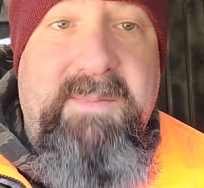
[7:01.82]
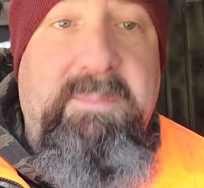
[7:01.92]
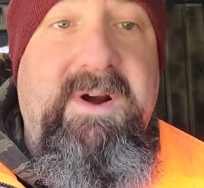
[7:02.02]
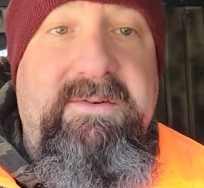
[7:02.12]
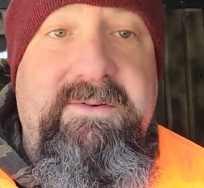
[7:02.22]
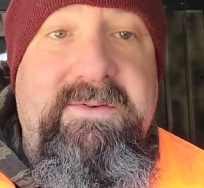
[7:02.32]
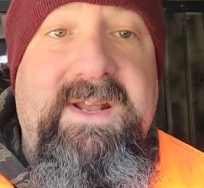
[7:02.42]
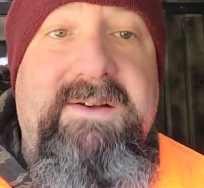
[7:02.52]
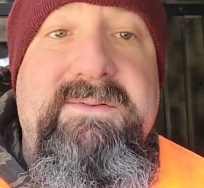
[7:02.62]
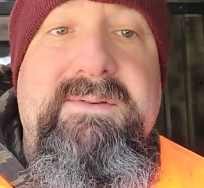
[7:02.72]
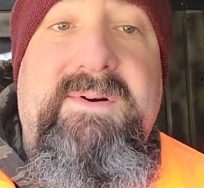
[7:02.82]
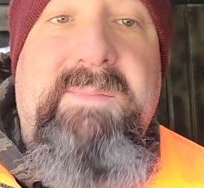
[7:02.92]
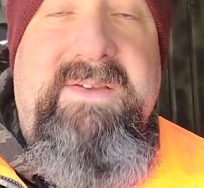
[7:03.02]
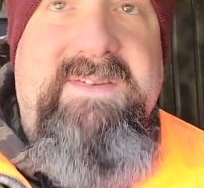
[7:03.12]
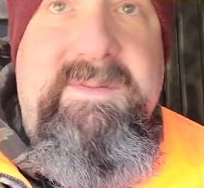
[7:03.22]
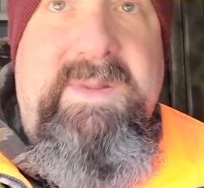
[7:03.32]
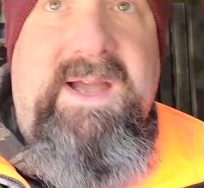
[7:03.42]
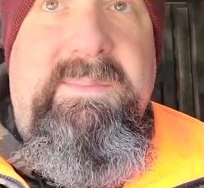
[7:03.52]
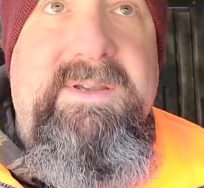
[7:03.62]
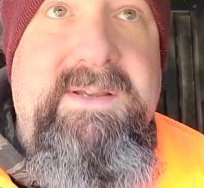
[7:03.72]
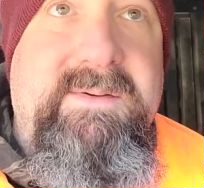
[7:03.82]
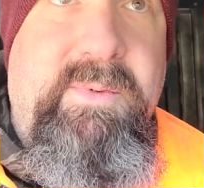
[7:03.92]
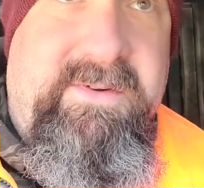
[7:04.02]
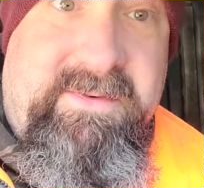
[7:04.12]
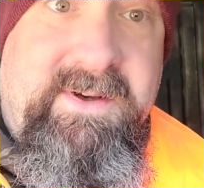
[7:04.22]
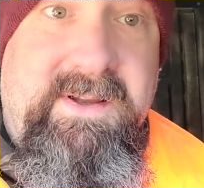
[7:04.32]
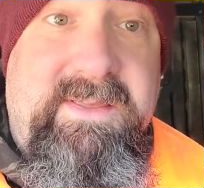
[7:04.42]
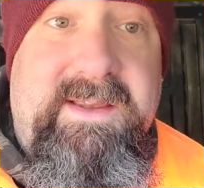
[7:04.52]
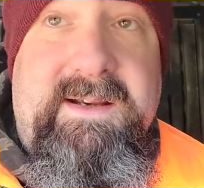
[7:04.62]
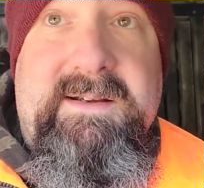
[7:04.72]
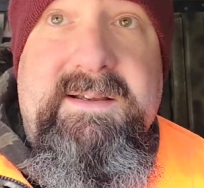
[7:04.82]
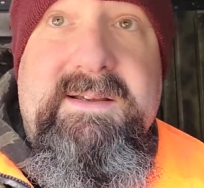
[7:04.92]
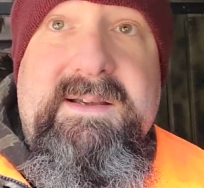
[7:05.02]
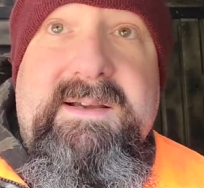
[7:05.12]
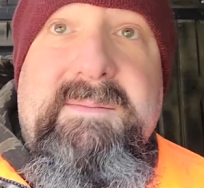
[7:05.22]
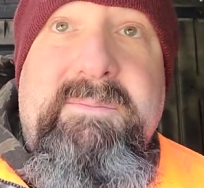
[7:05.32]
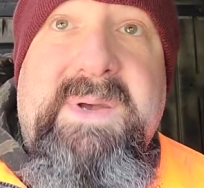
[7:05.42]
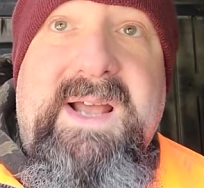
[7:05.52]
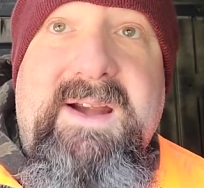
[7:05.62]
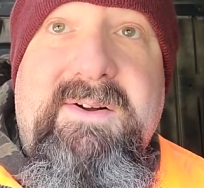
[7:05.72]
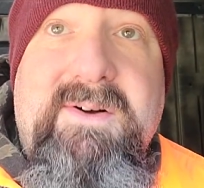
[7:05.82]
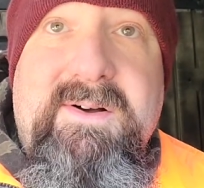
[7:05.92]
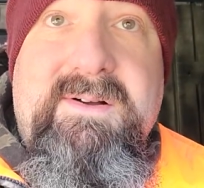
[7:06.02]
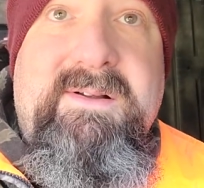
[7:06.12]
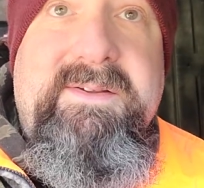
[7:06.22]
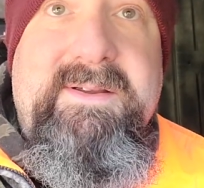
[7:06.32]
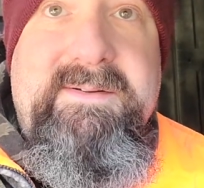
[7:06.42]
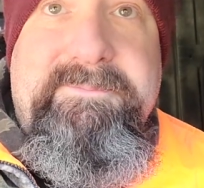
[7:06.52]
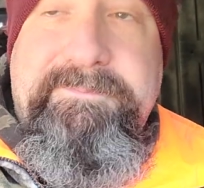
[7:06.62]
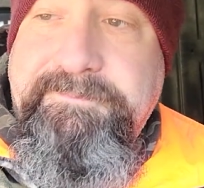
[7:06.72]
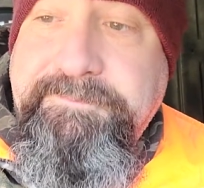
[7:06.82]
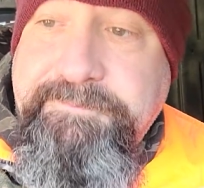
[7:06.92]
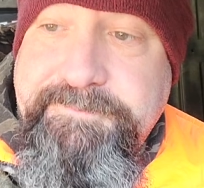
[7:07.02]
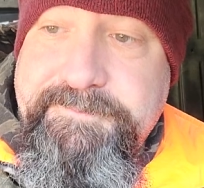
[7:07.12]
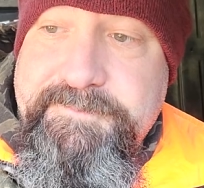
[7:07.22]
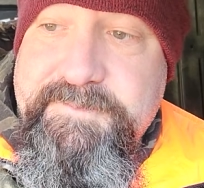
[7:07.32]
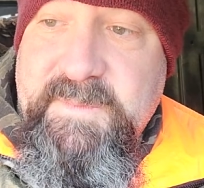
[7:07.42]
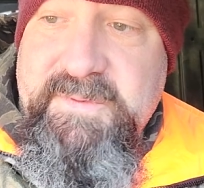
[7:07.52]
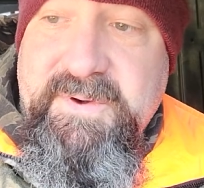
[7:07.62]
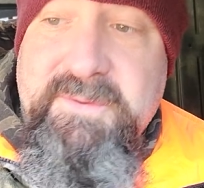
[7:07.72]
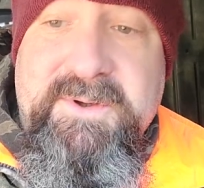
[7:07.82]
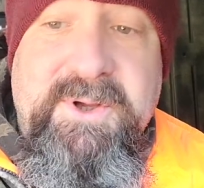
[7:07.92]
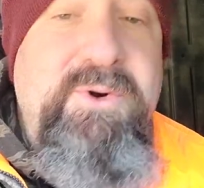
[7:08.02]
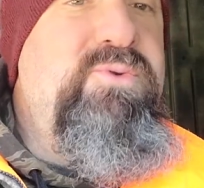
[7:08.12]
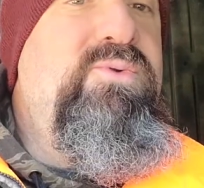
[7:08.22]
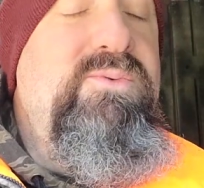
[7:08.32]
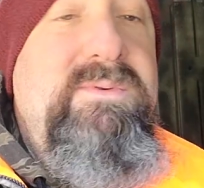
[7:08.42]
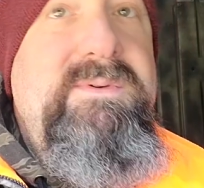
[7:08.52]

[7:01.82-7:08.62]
my pressures down on my CPAP, which is a good thing. But I called, so the local